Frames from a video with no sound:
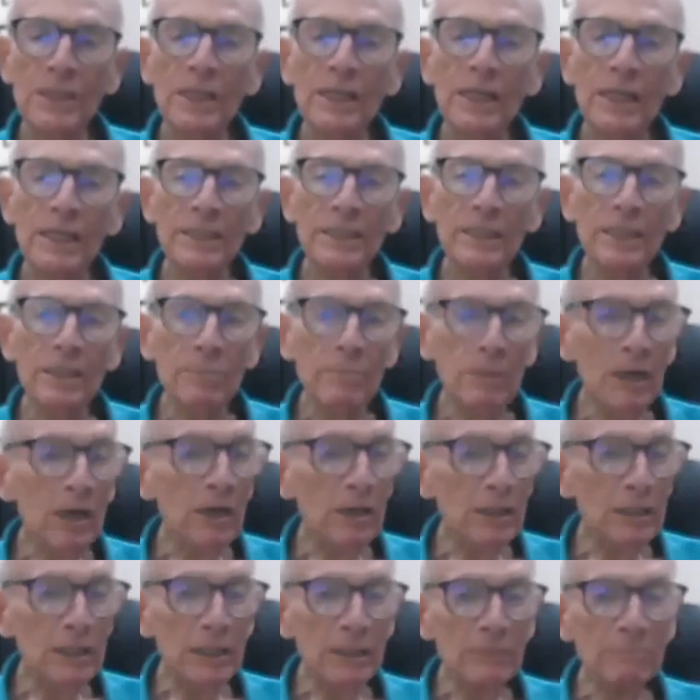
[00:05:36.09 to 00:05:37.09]
And in
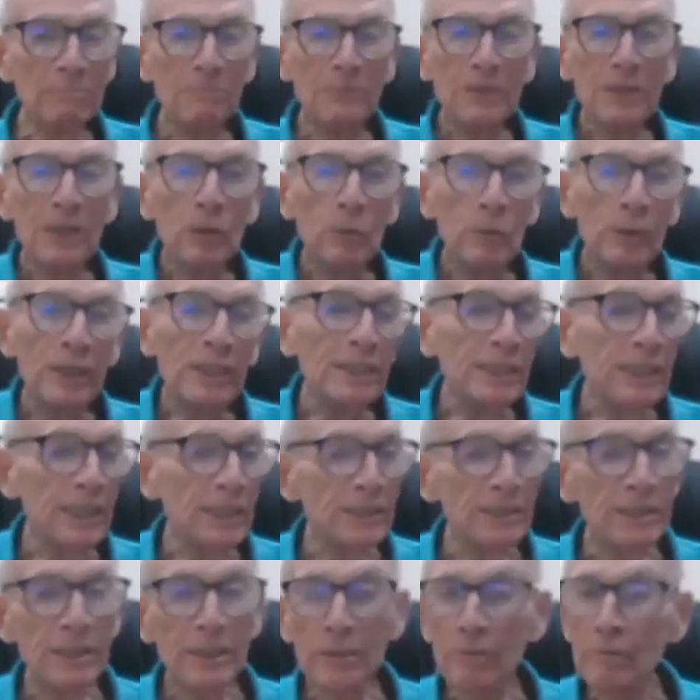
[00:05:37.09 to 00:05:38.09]
America, we
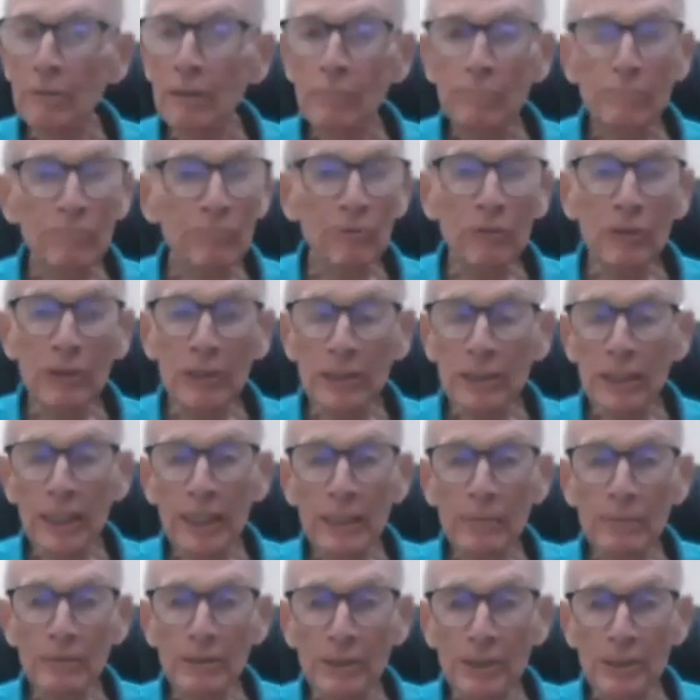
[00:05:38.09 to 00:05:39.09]
tend to corrupt foreign
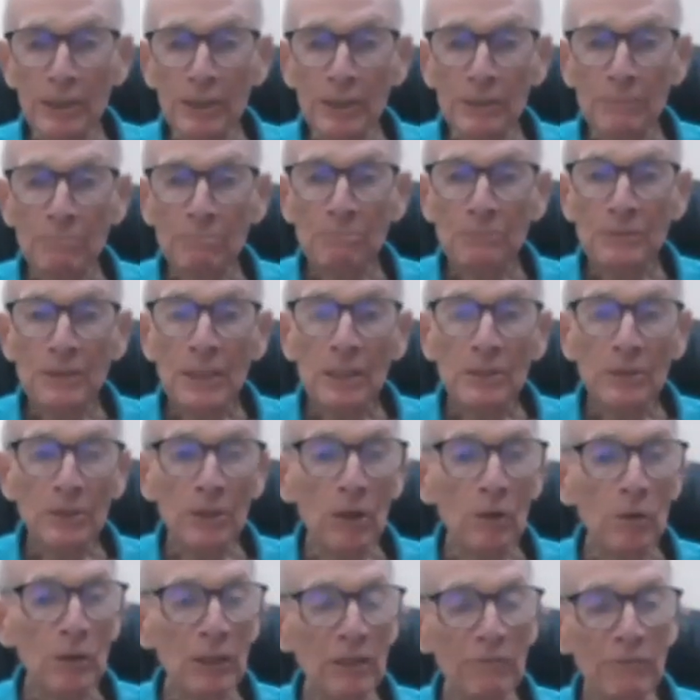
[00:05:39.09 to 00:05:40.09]
languages.
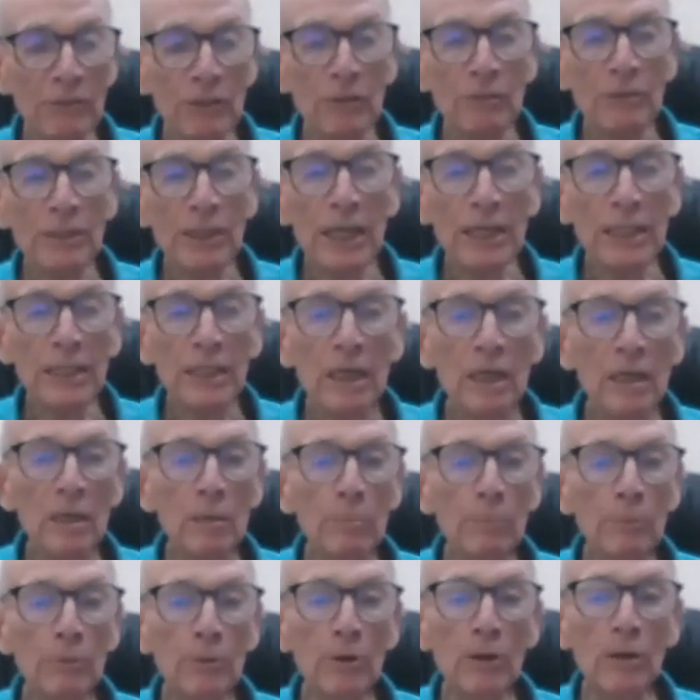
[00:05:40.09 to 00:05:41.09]
So if you take
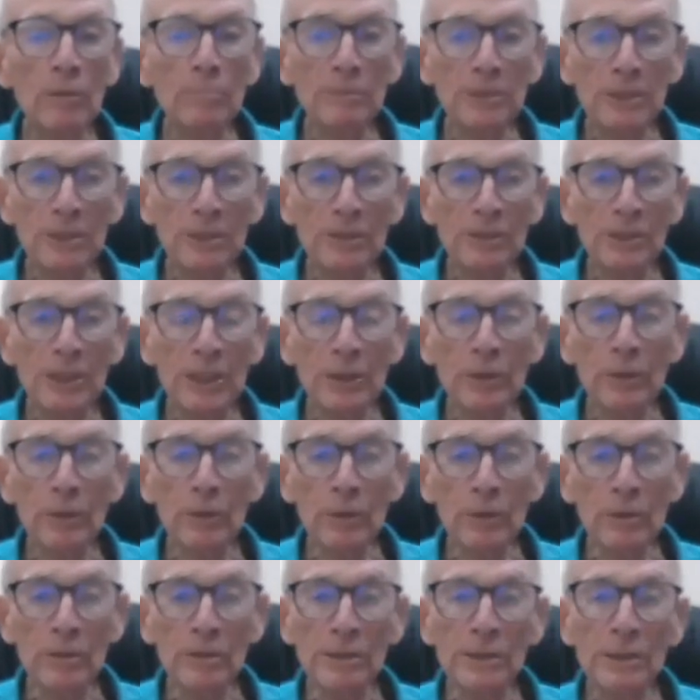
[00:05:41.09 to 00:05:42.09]
prompt
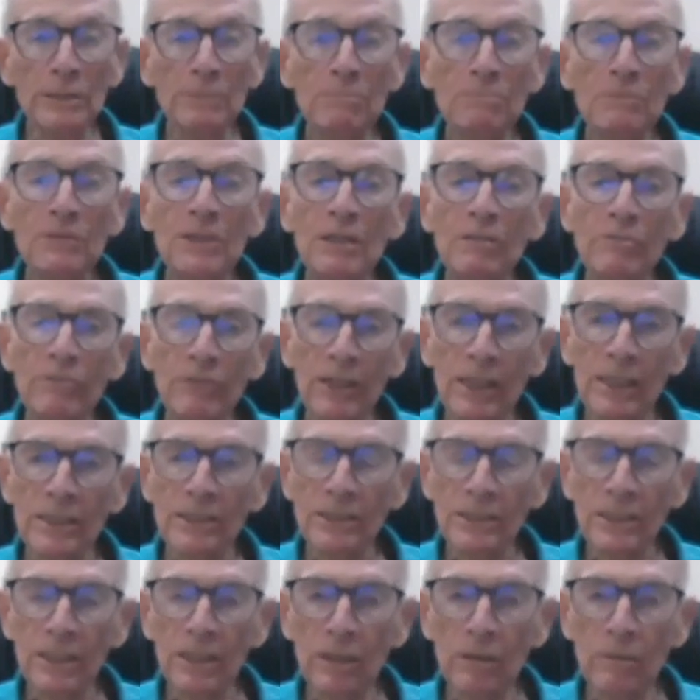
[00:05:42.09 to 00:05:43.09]
secours,
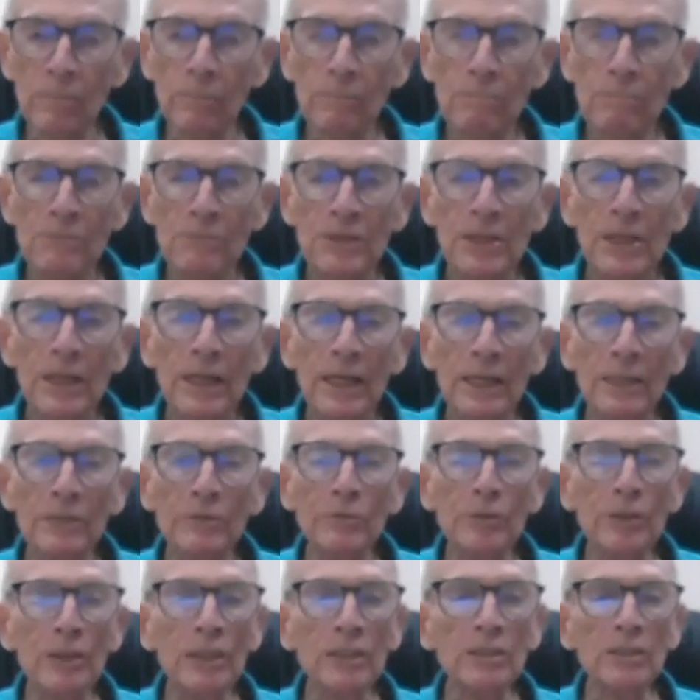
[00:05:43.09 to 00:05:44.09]
fast help, and
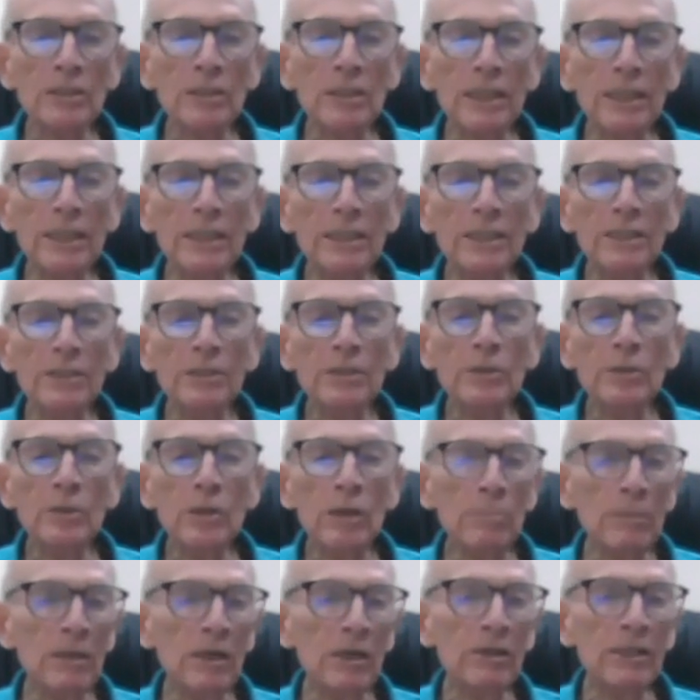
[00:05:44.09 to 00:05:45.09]
translate it into
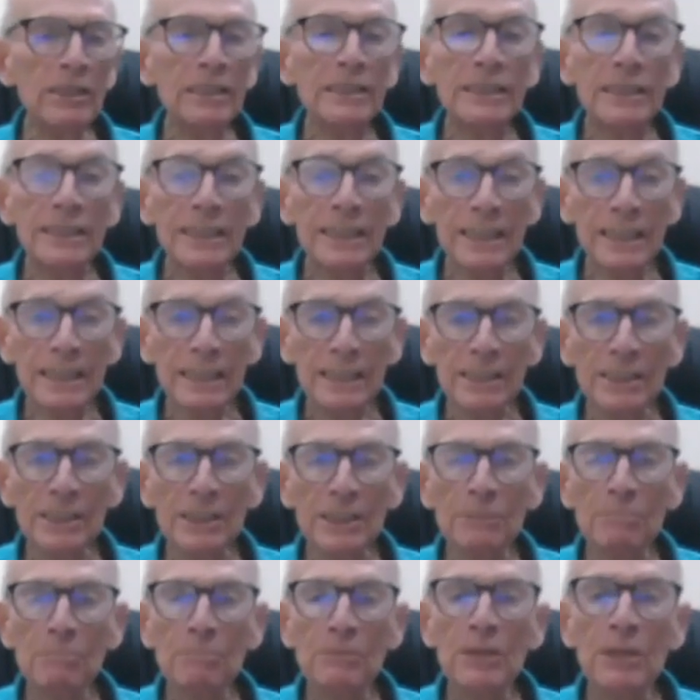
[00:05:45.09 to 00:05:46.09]

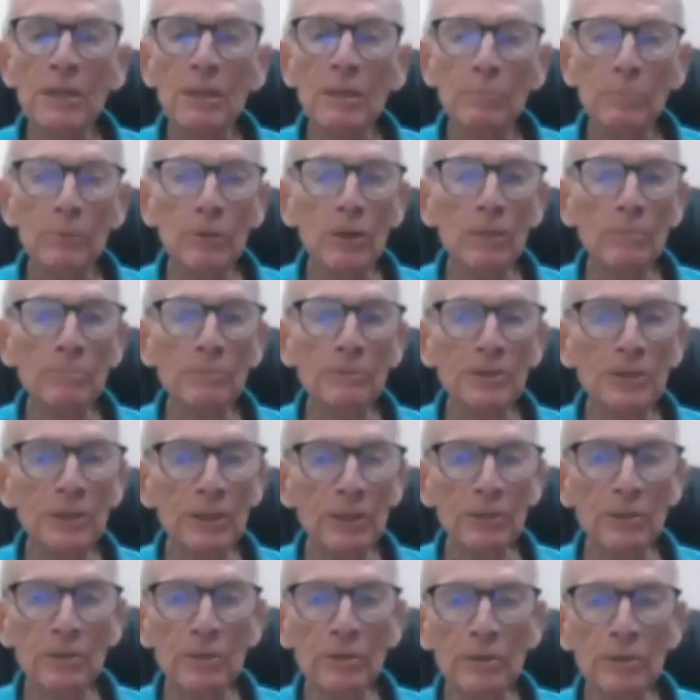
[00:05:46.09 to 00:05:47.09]
Americanese, prompt
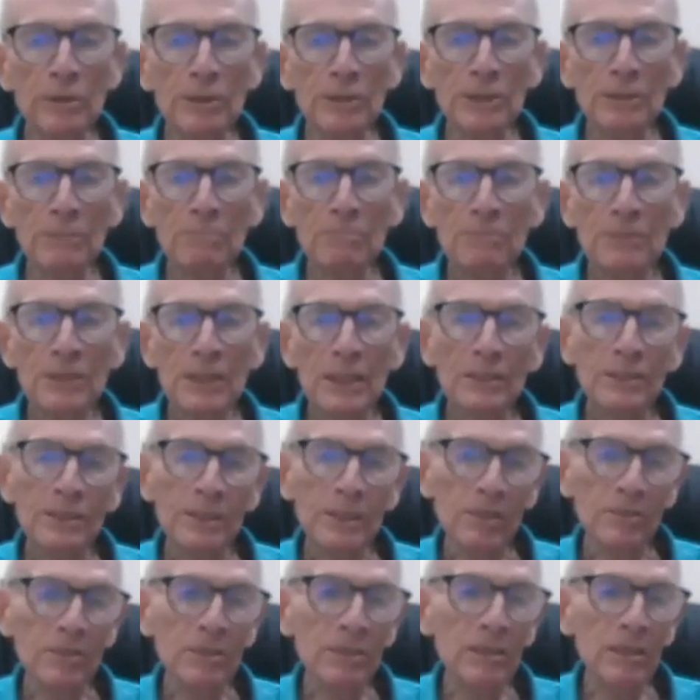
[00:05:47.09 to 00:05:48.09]
secours
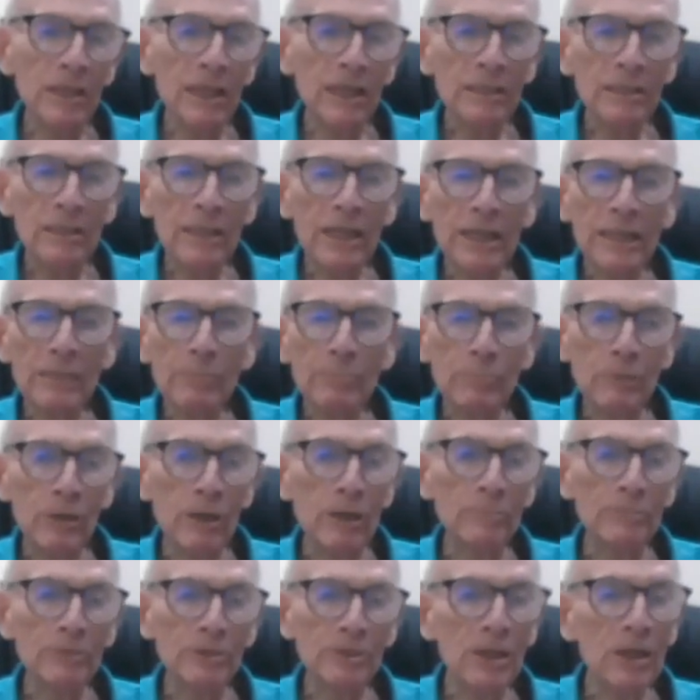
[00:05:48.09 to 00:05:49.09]
sounds a lot like
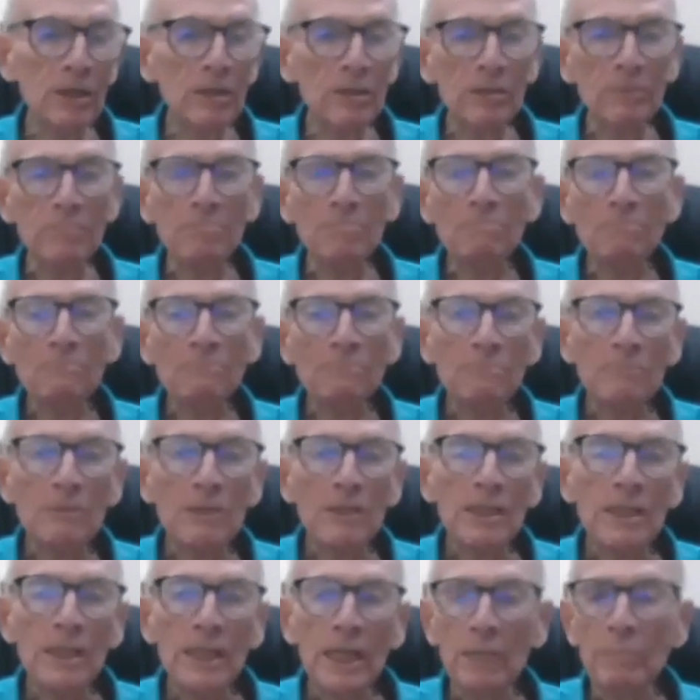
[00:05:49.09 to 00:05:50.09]
prompt sucker,"
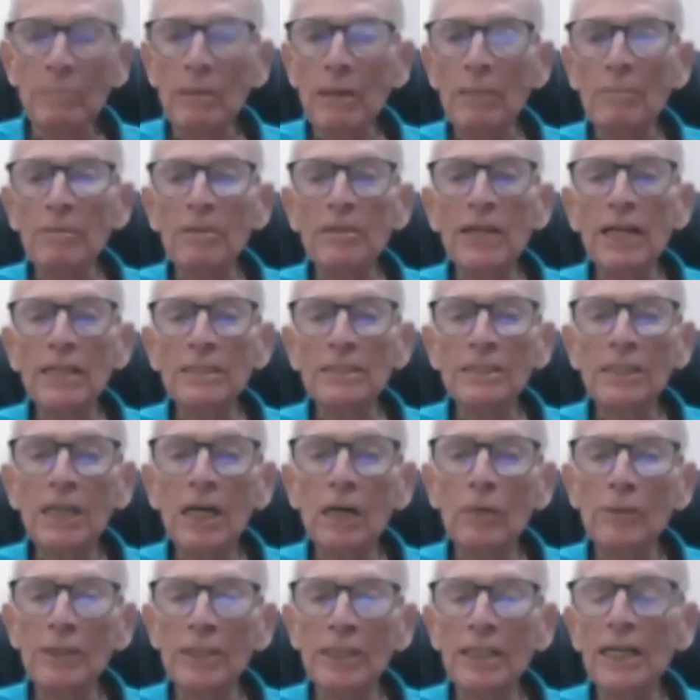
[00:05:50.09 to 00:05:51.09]
And maybe that's
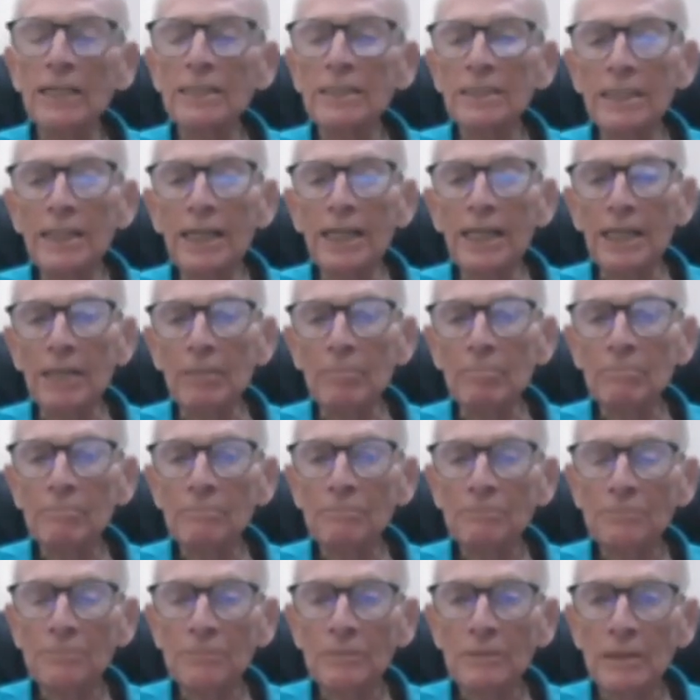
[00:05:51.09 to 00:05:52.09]
how we got the name.
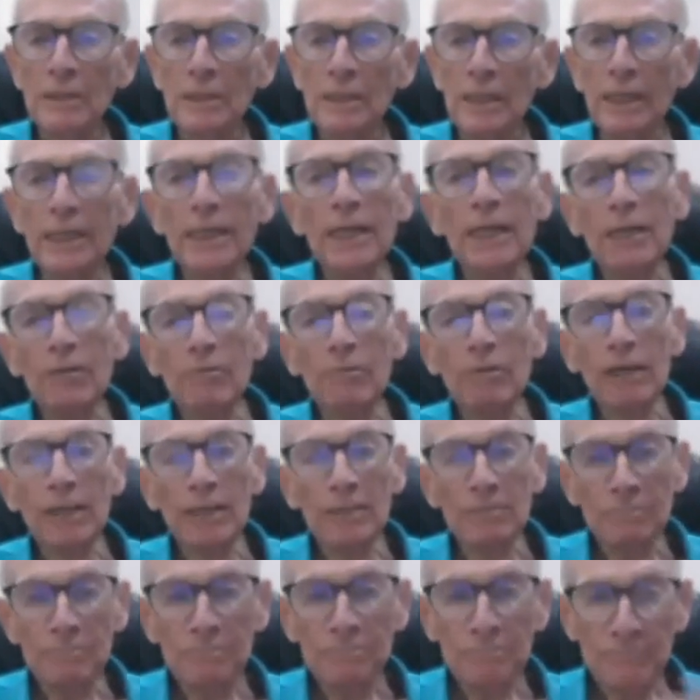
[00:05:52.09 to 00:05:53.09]
At any
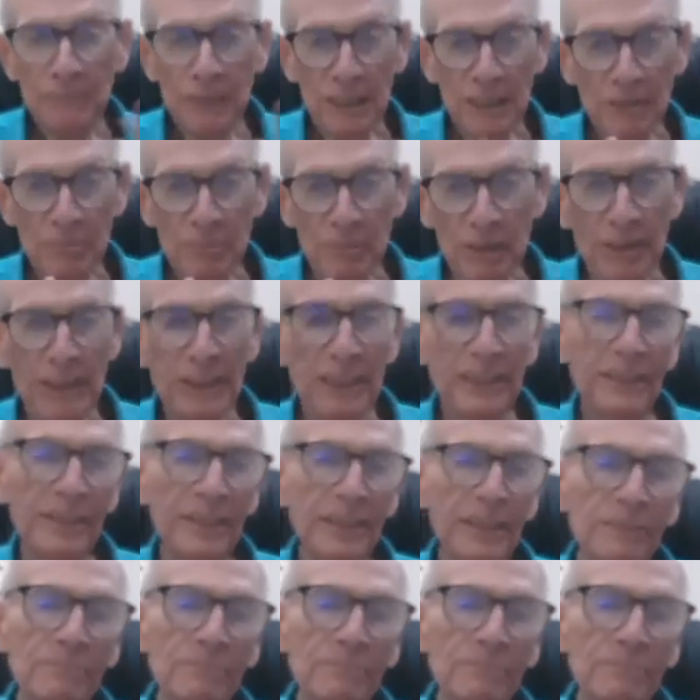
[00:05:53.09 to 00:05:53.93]
rate, that's my idea.